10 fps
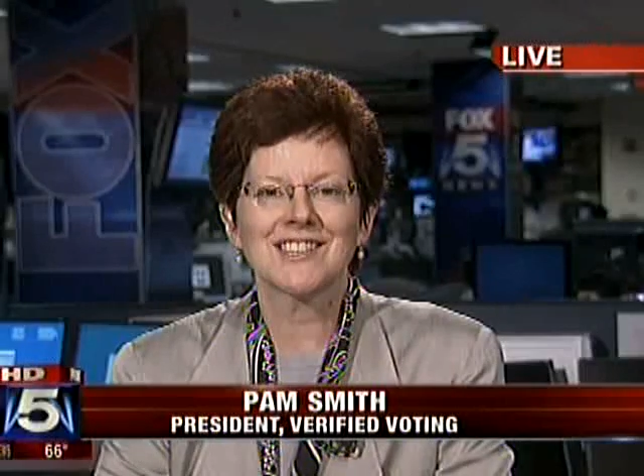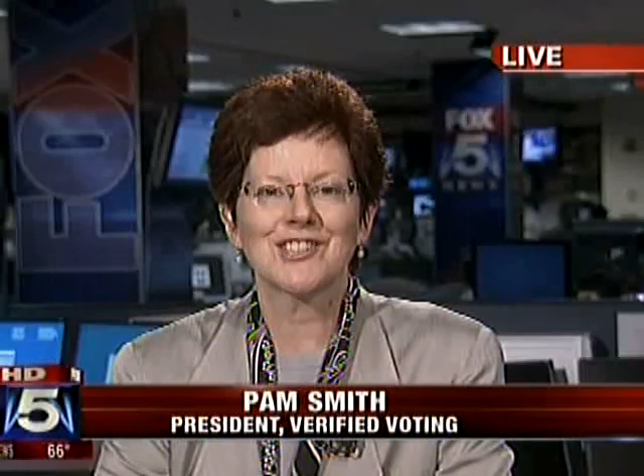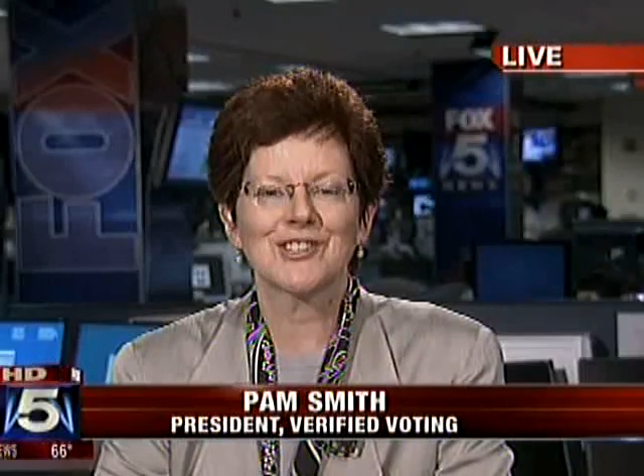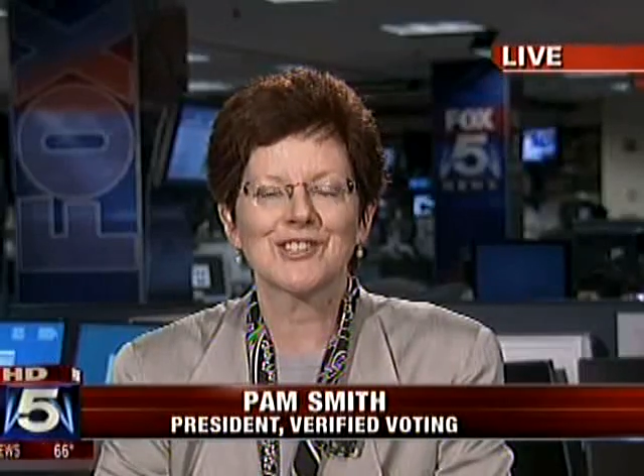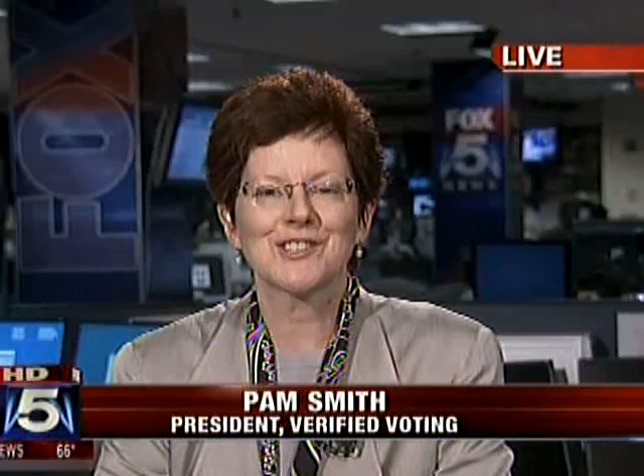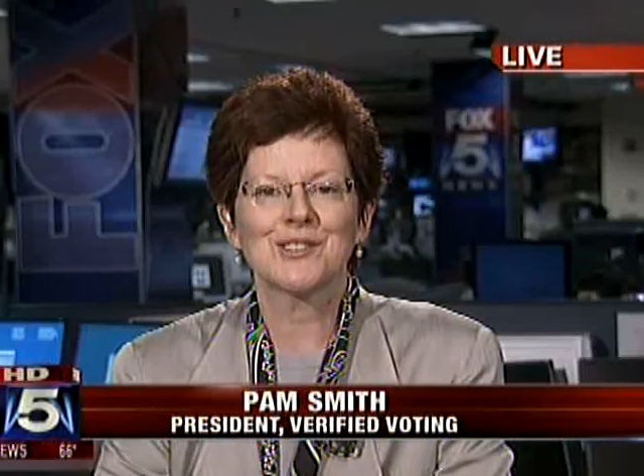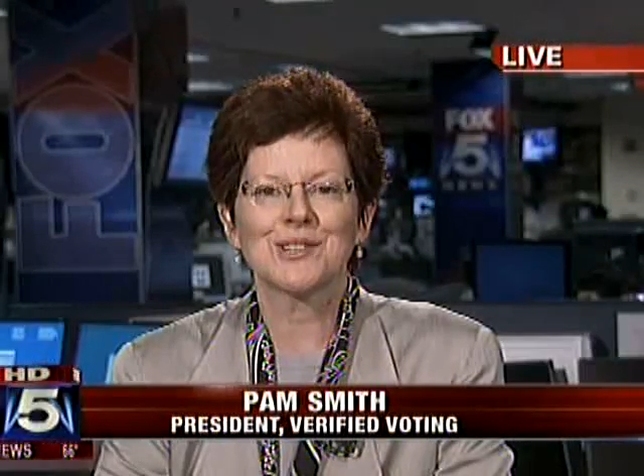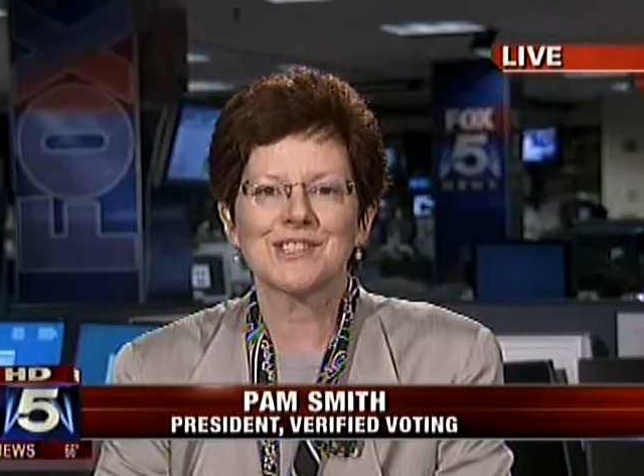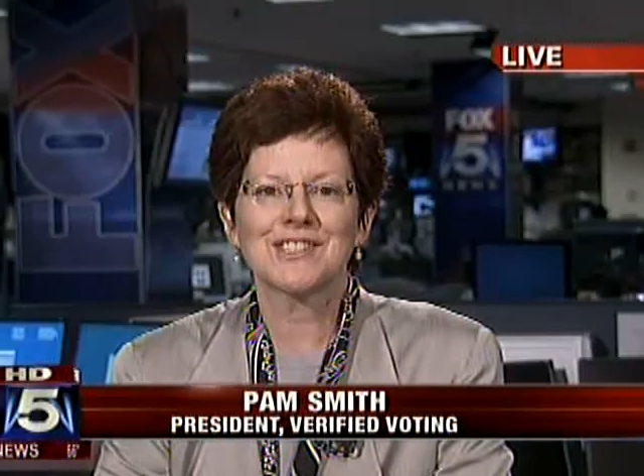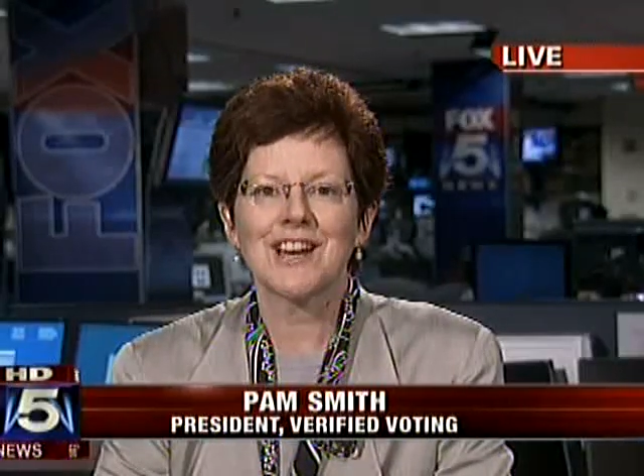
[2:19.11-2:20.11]
secure. So
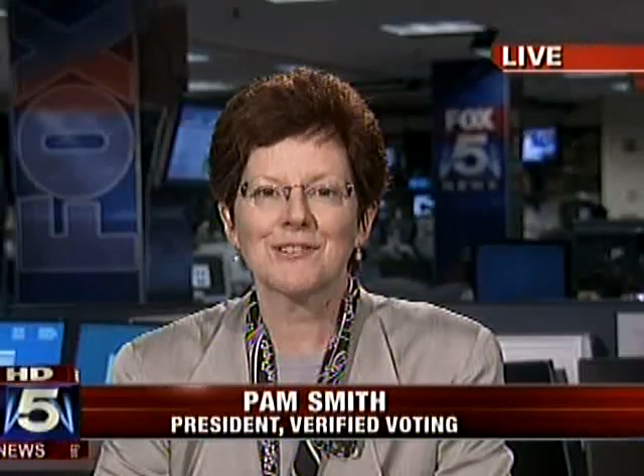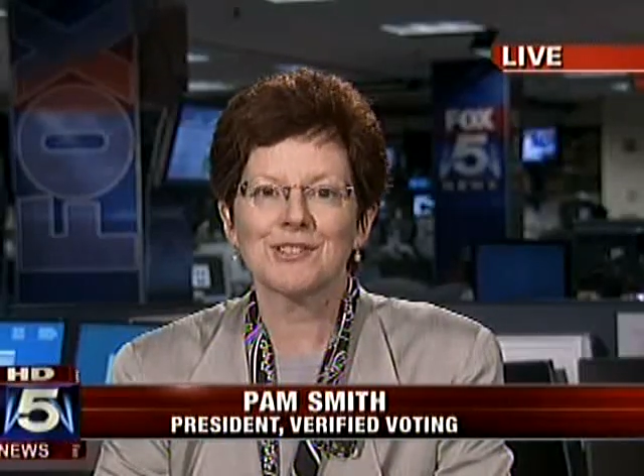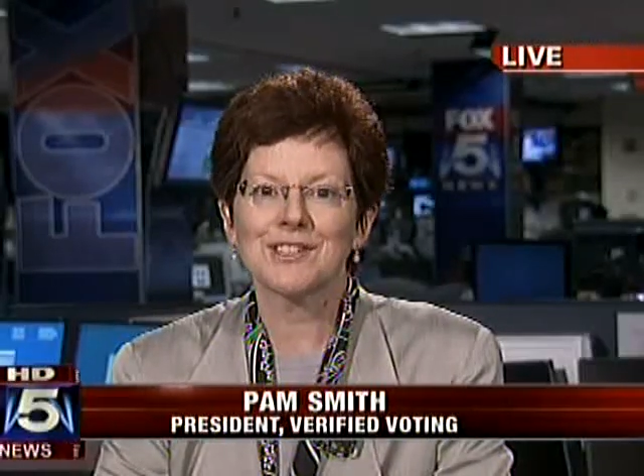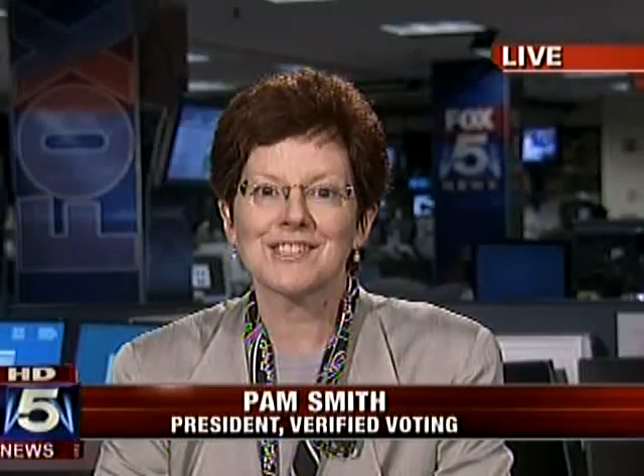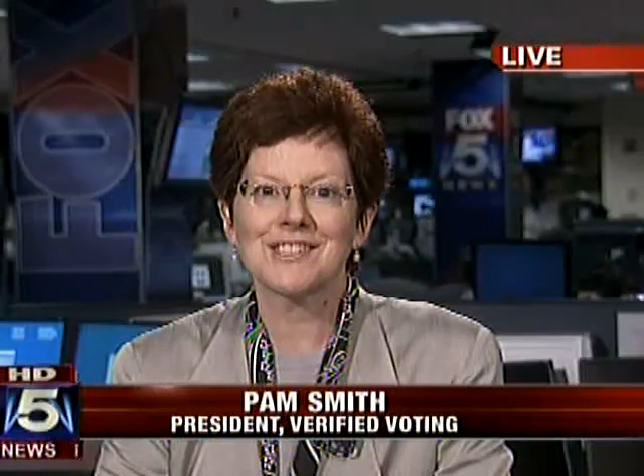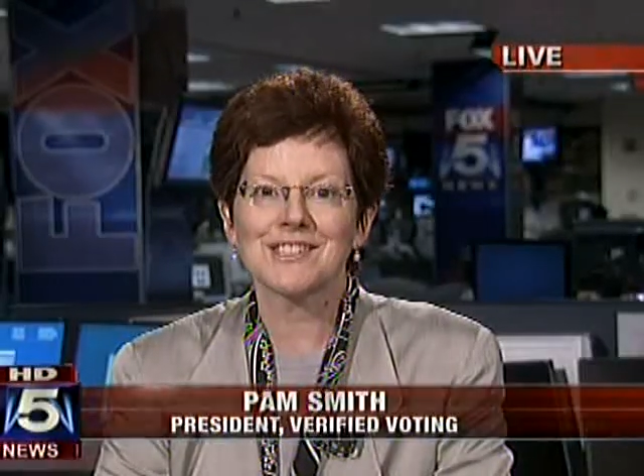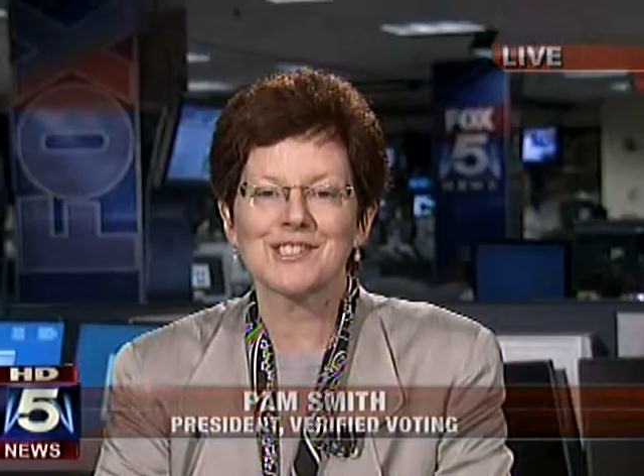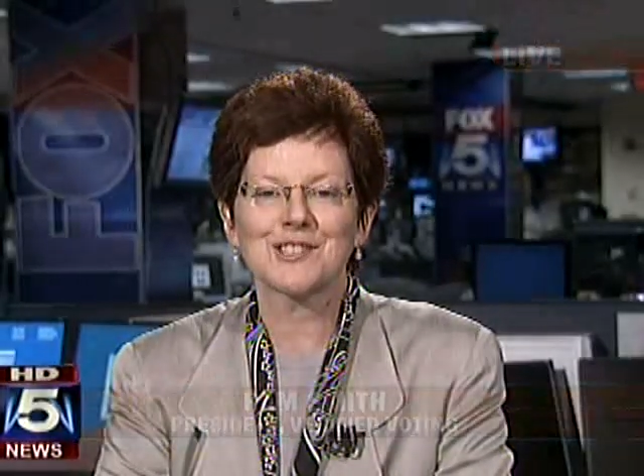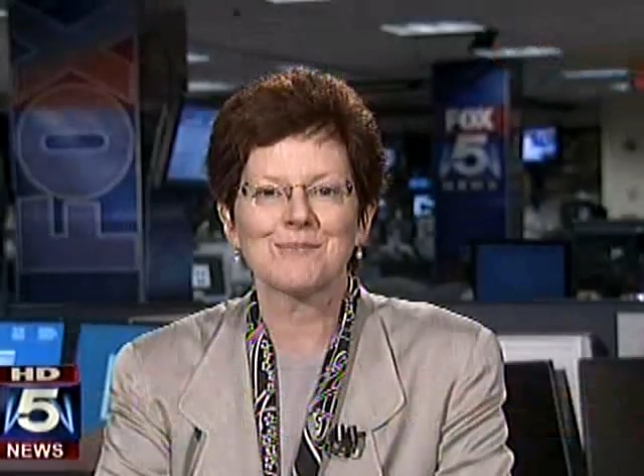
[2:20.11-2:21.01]
well, it's not really the system.